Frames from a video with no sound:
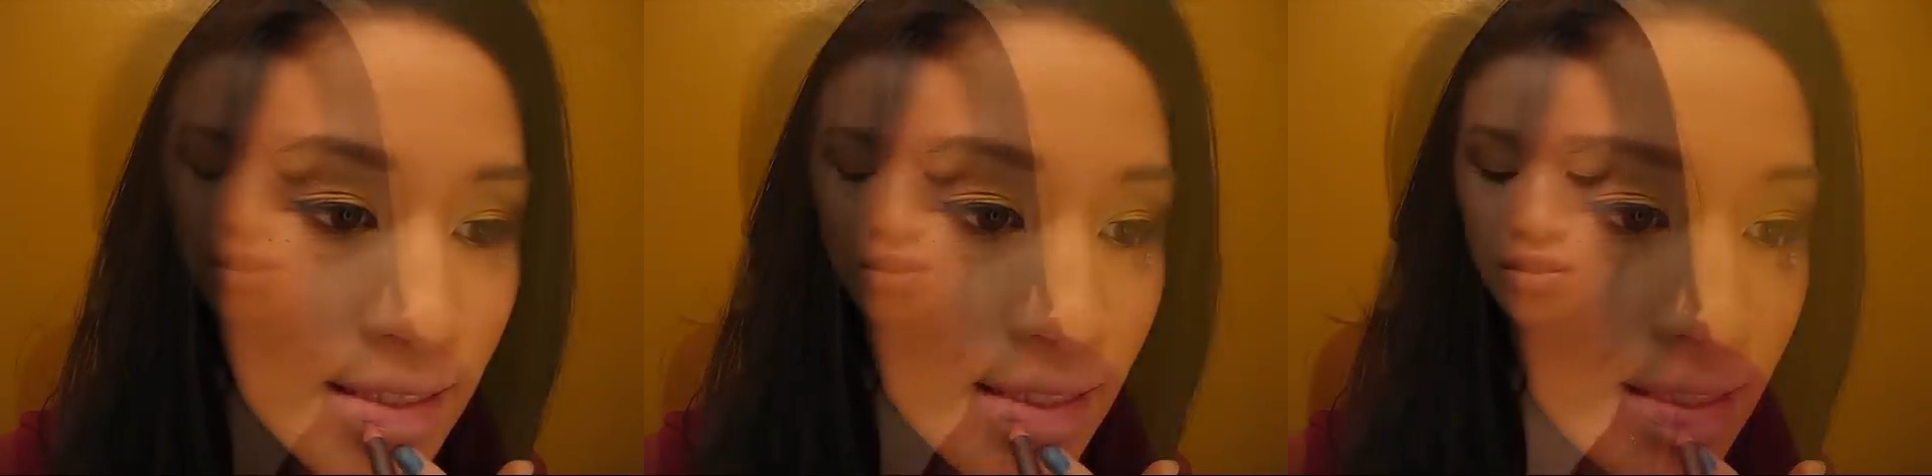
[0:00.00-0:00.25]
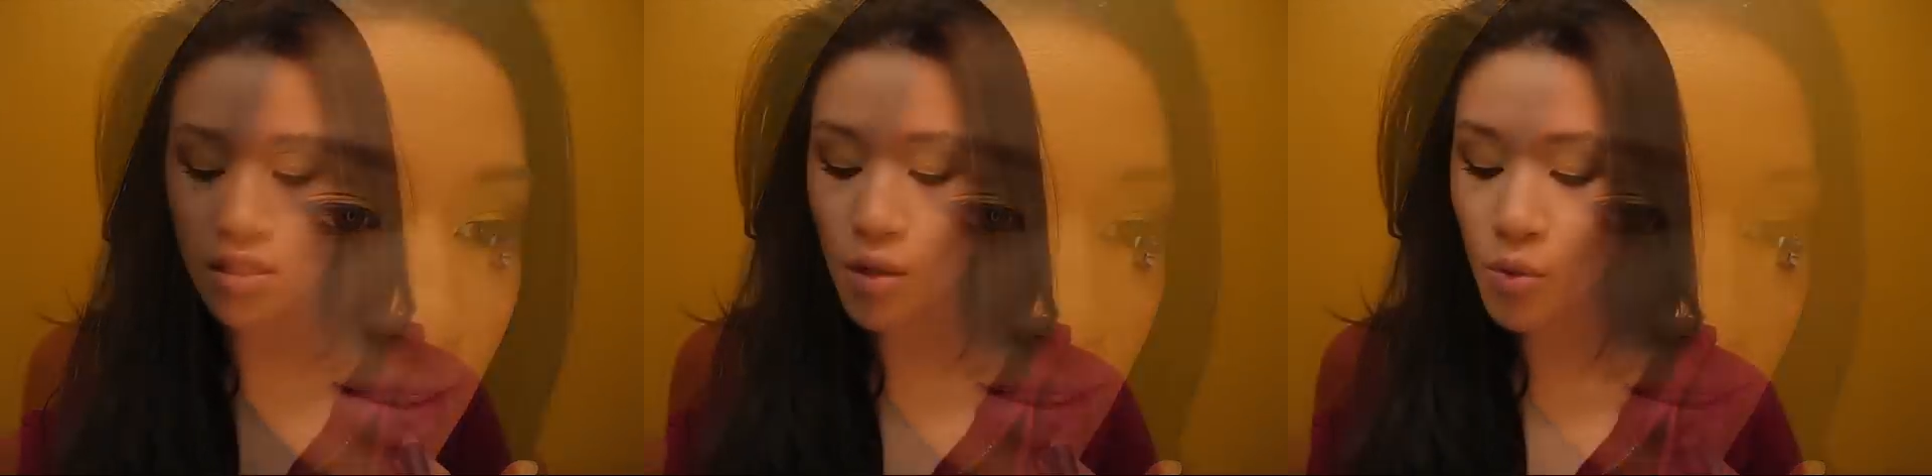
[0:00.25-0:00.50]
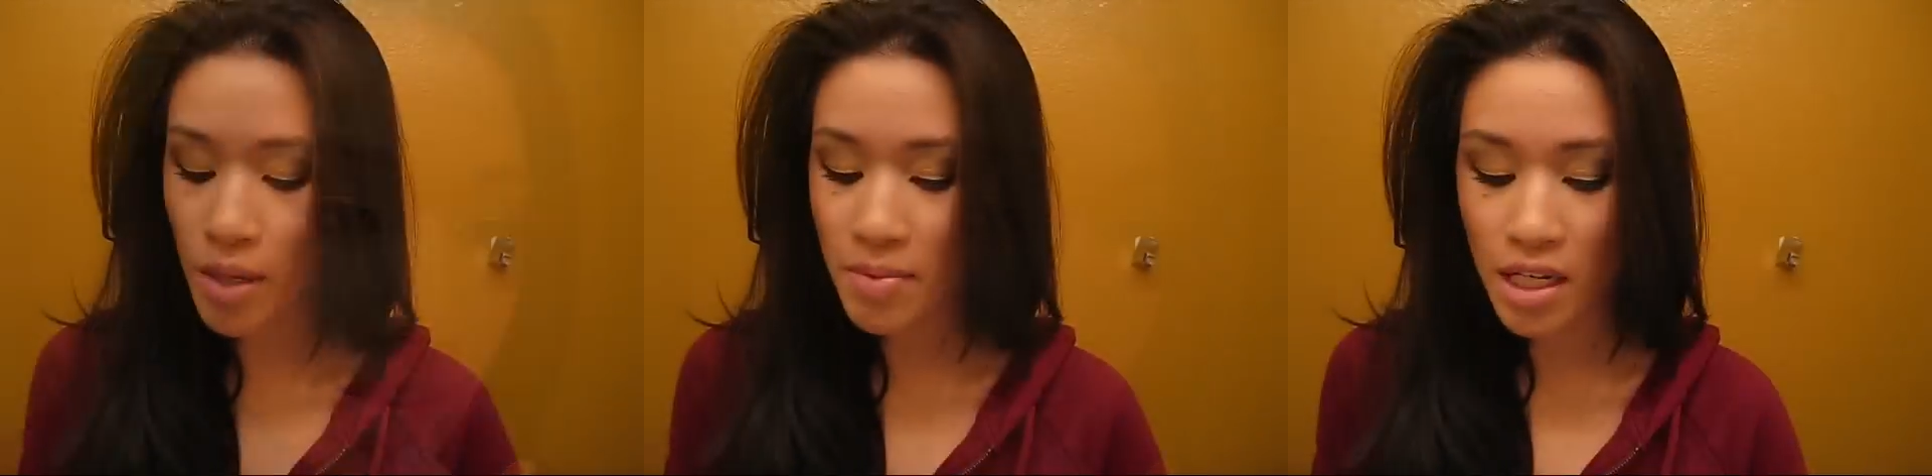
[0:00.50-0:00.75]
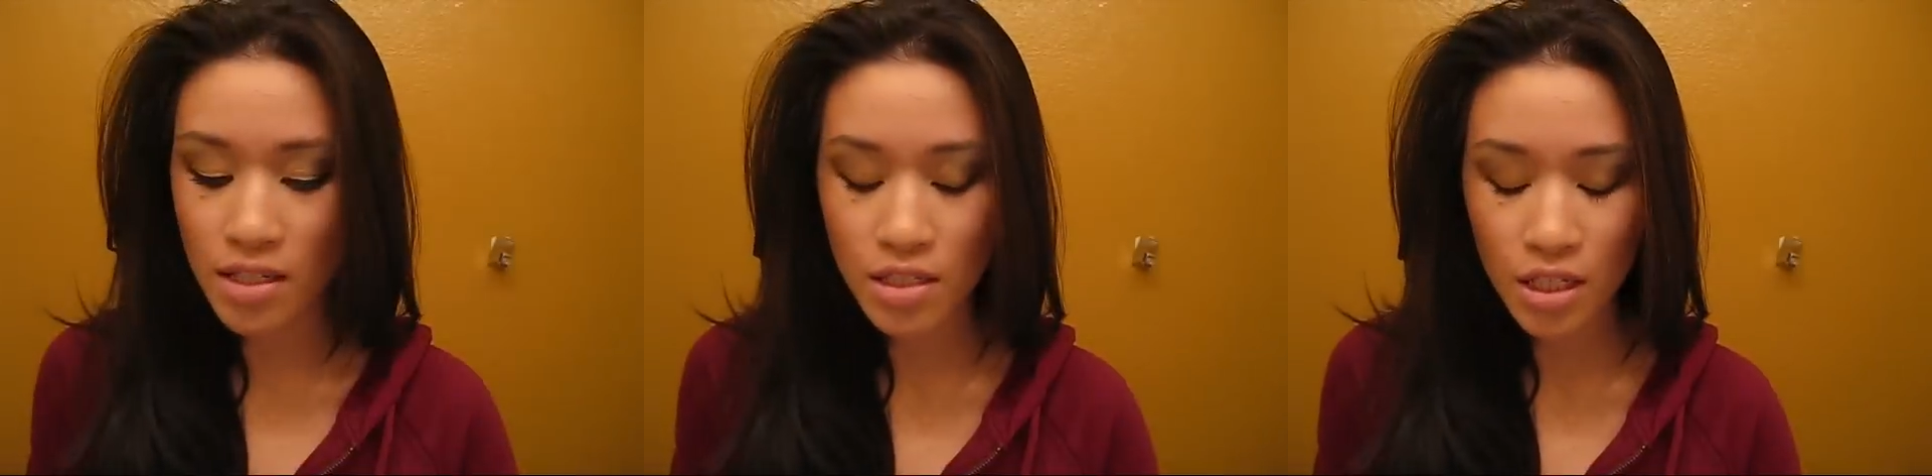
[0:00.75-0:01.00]
So what I'm
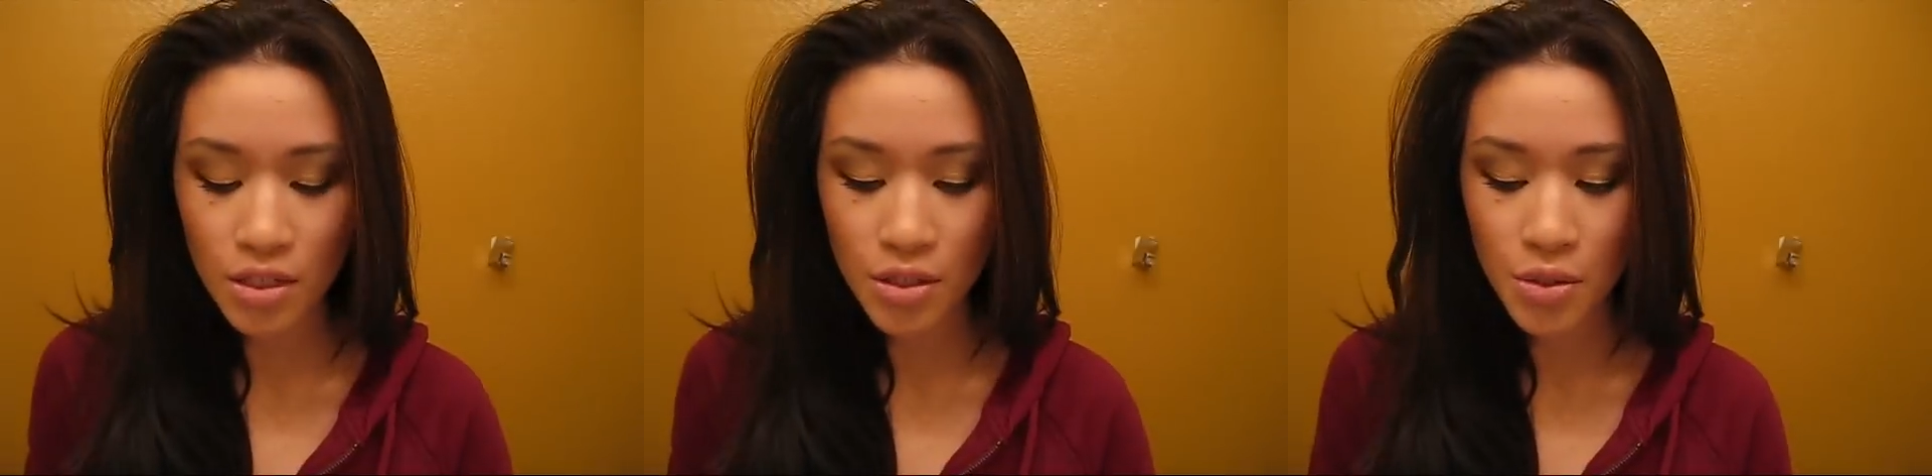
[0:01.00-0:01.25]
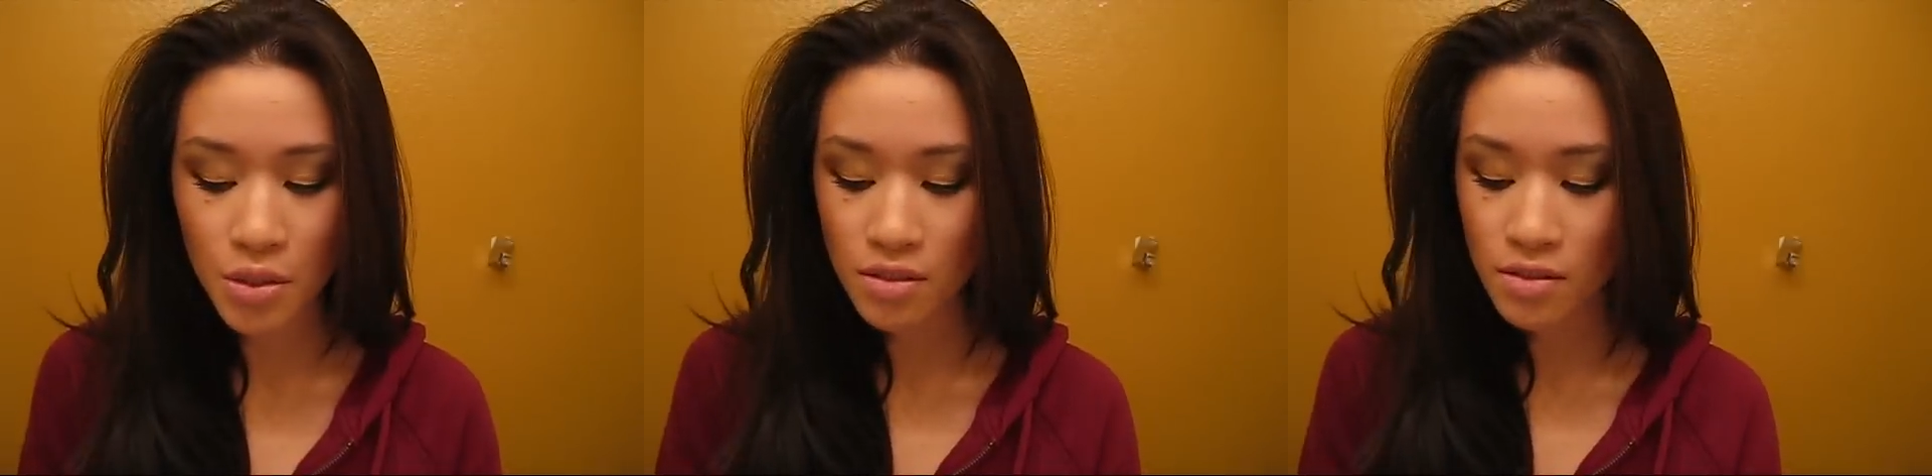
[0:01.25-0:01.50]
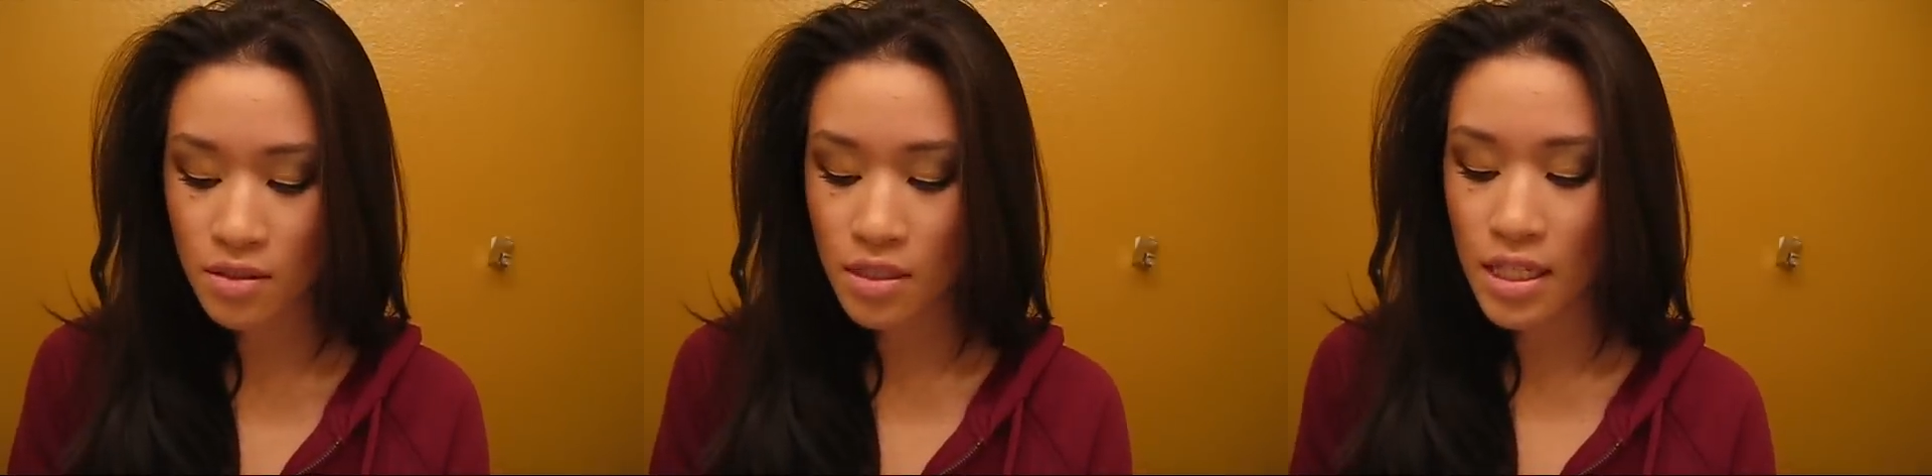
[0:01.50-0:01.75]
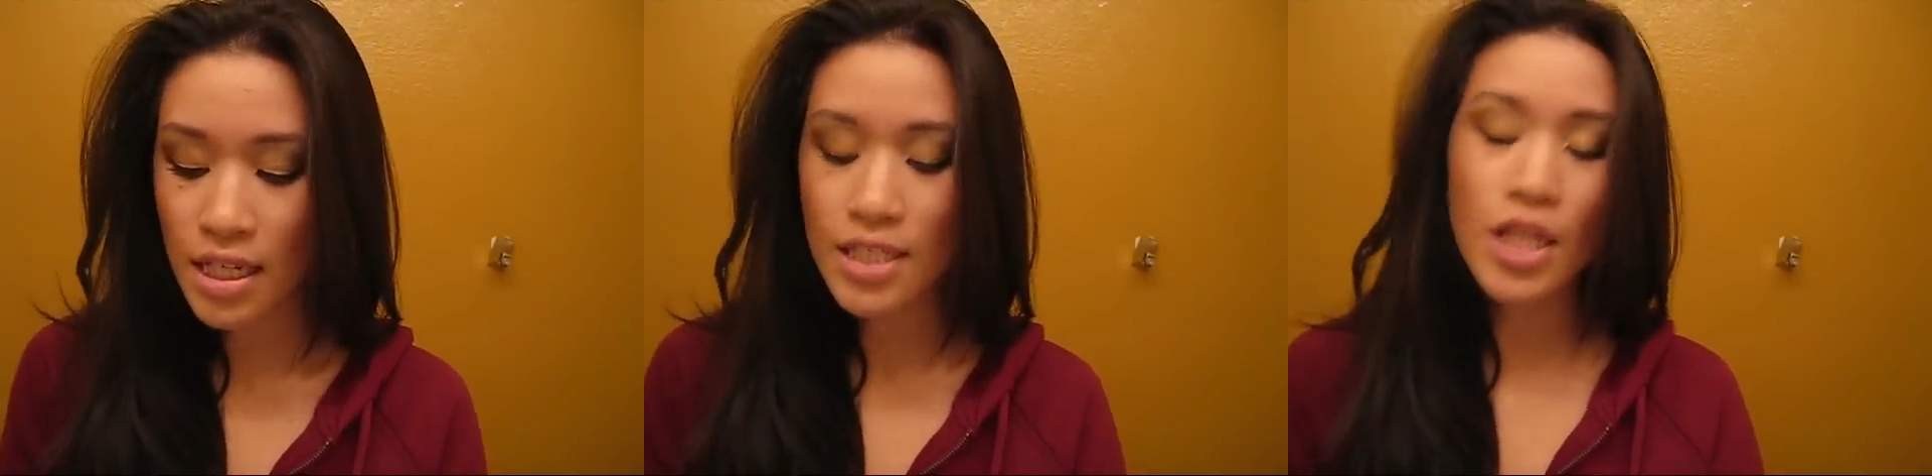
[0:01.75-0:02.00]
going to do is